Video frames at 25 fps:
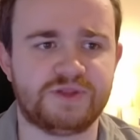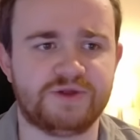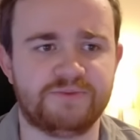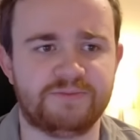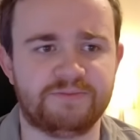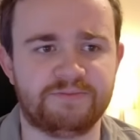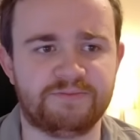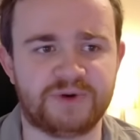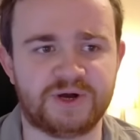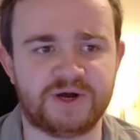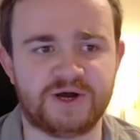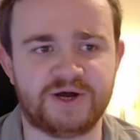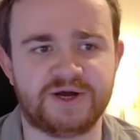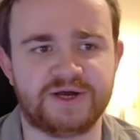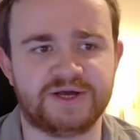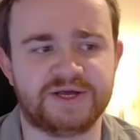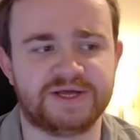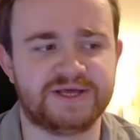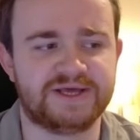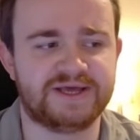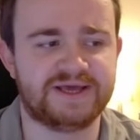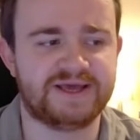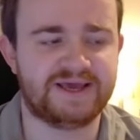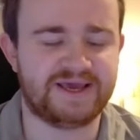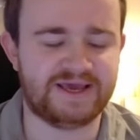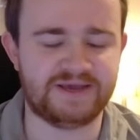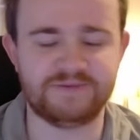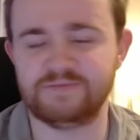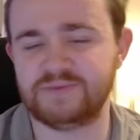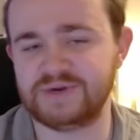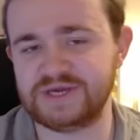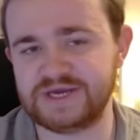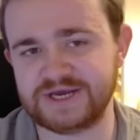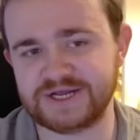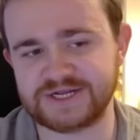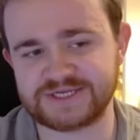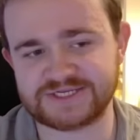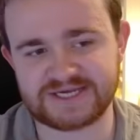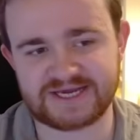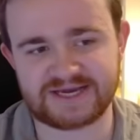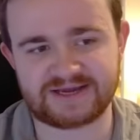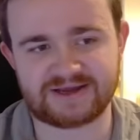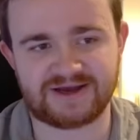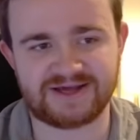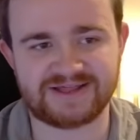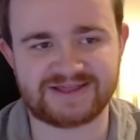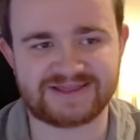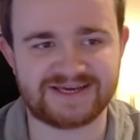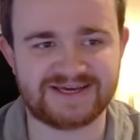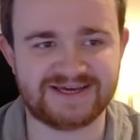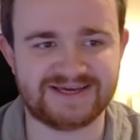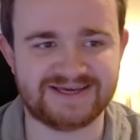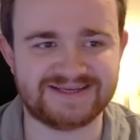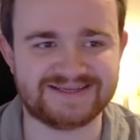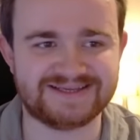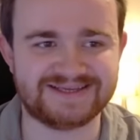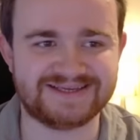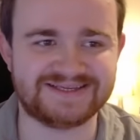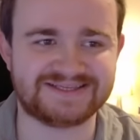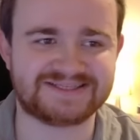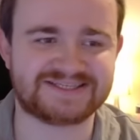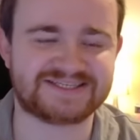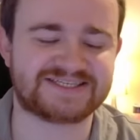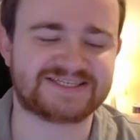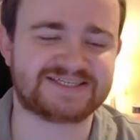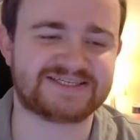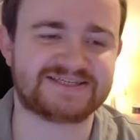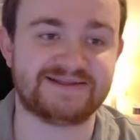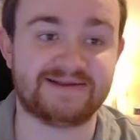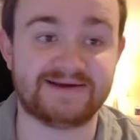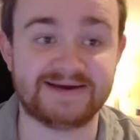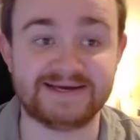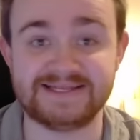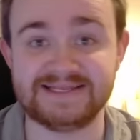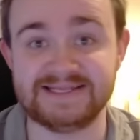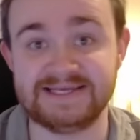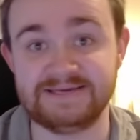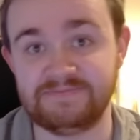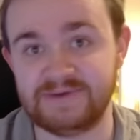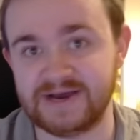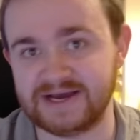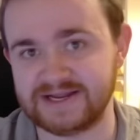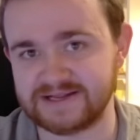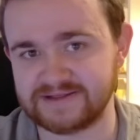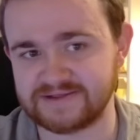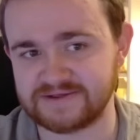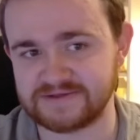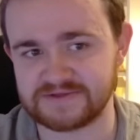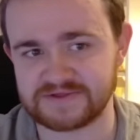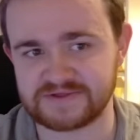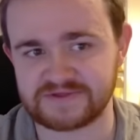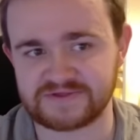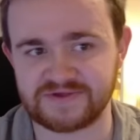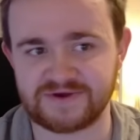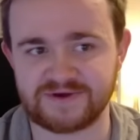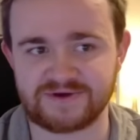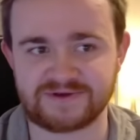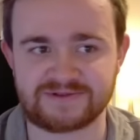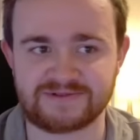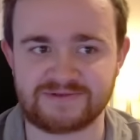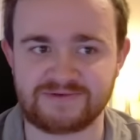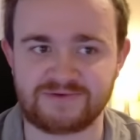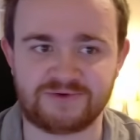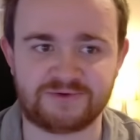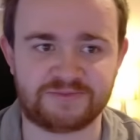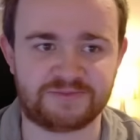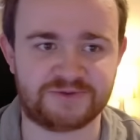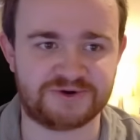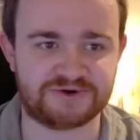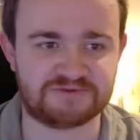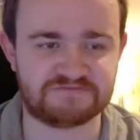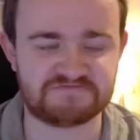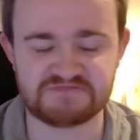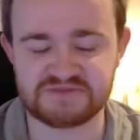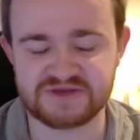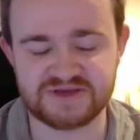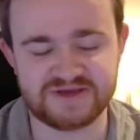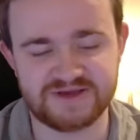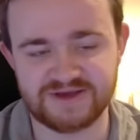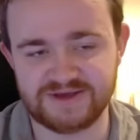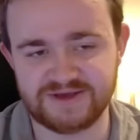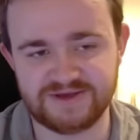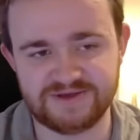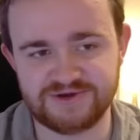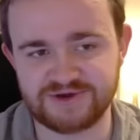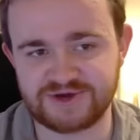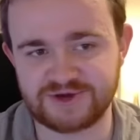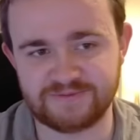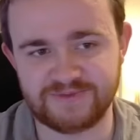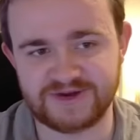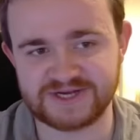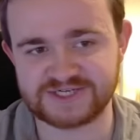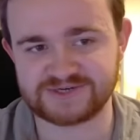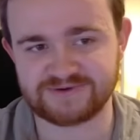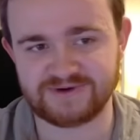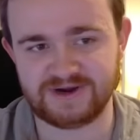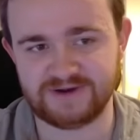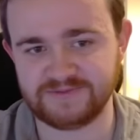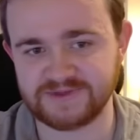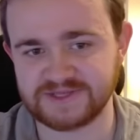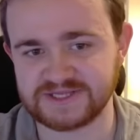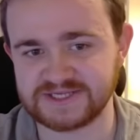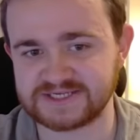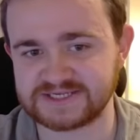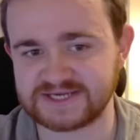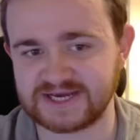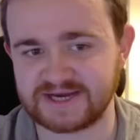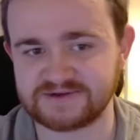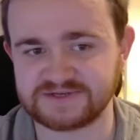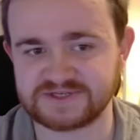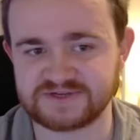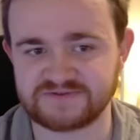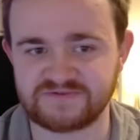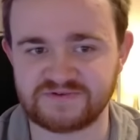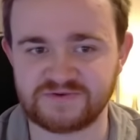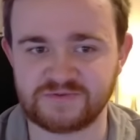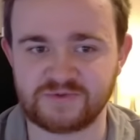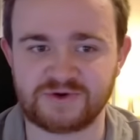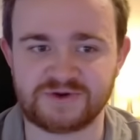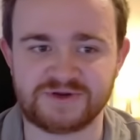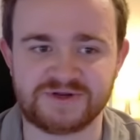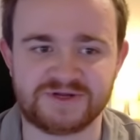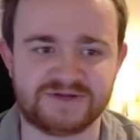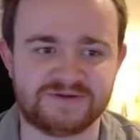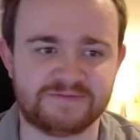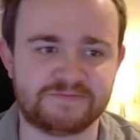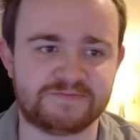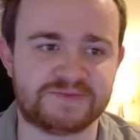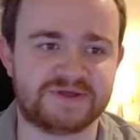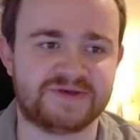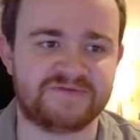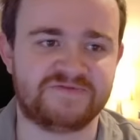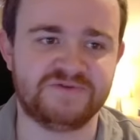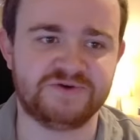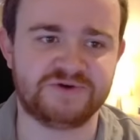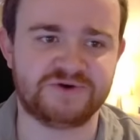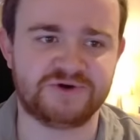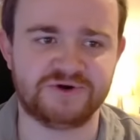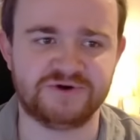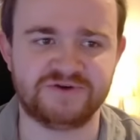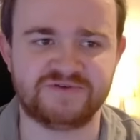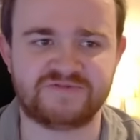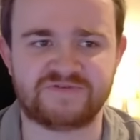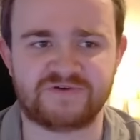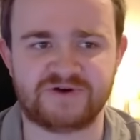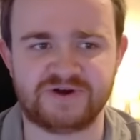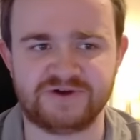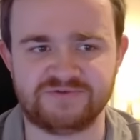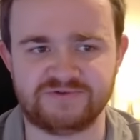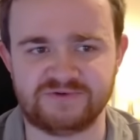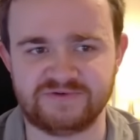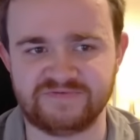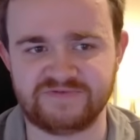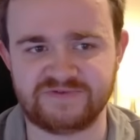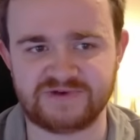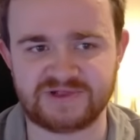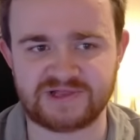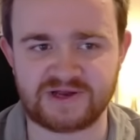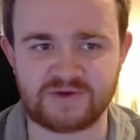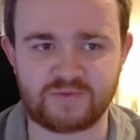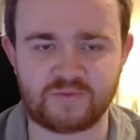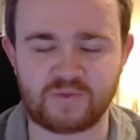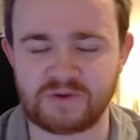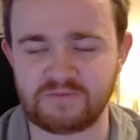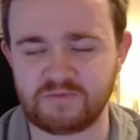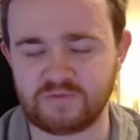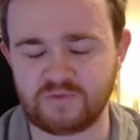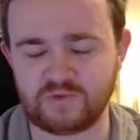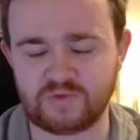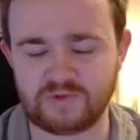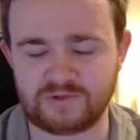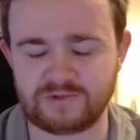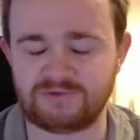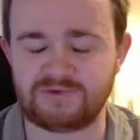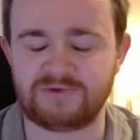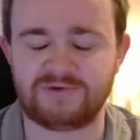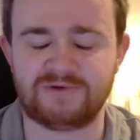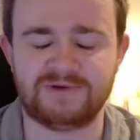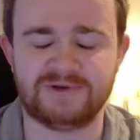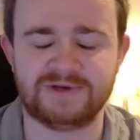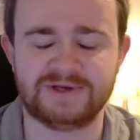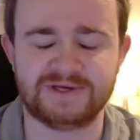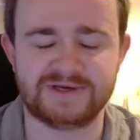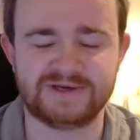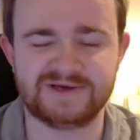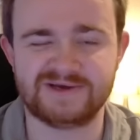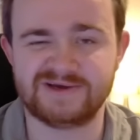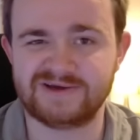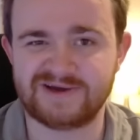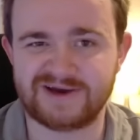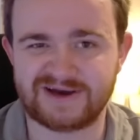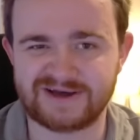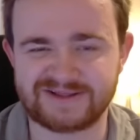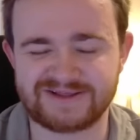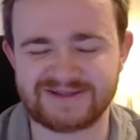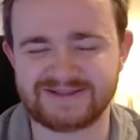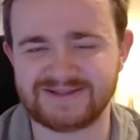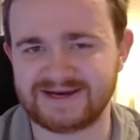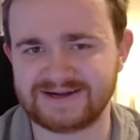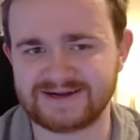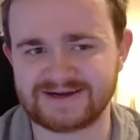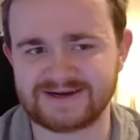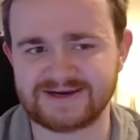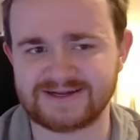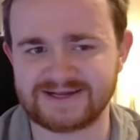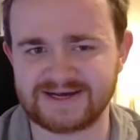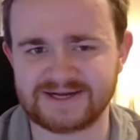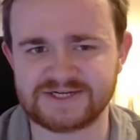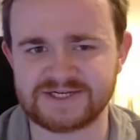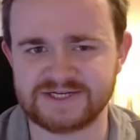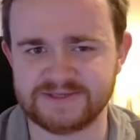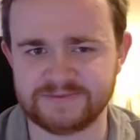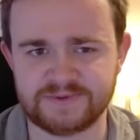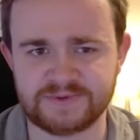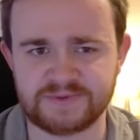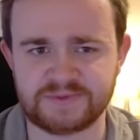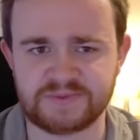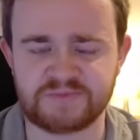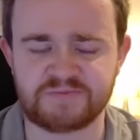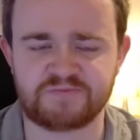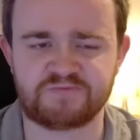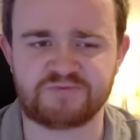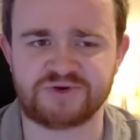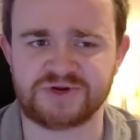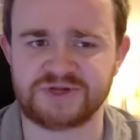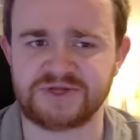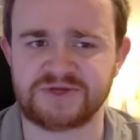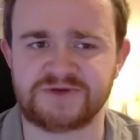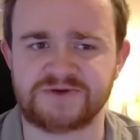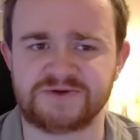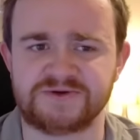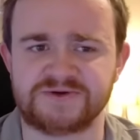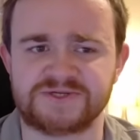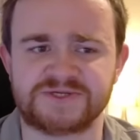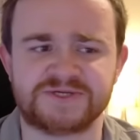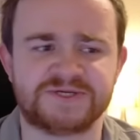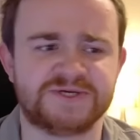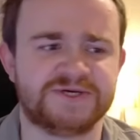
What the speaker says: but him being an attacker, I think it's slightly better than the 3rd Law, but you can mess around with these counts if you want, and if you could find room for like 1 more Law, I think that could actually be pretty good.